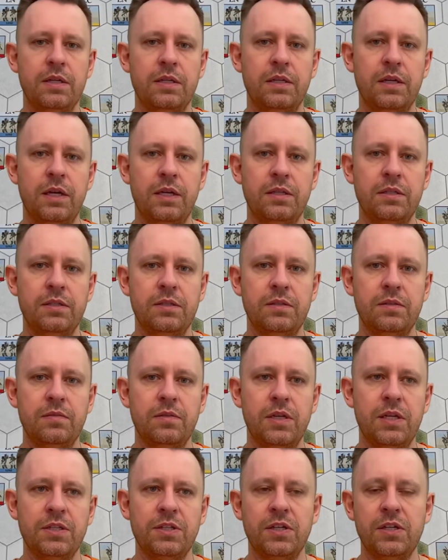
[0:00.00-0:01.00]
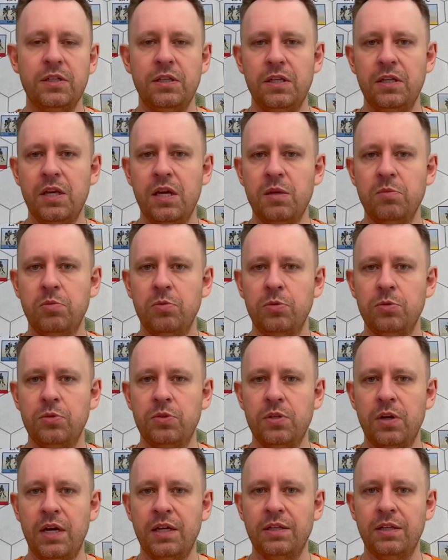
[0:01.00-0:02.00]
and it can enable
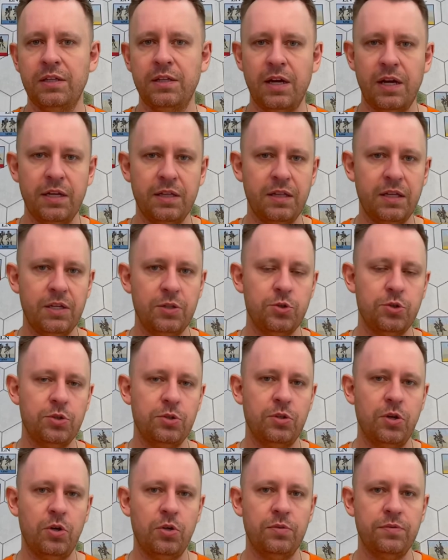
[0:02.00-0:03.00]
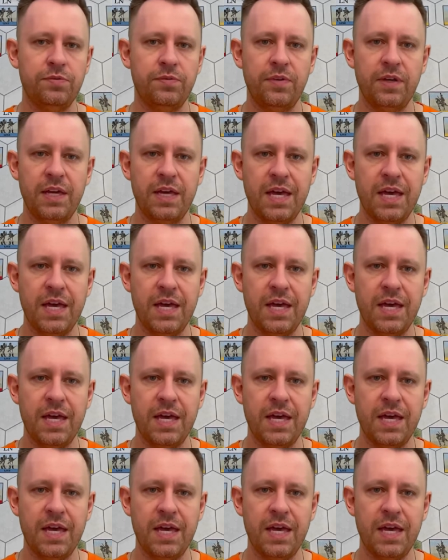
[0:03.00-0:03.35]
the annihilation of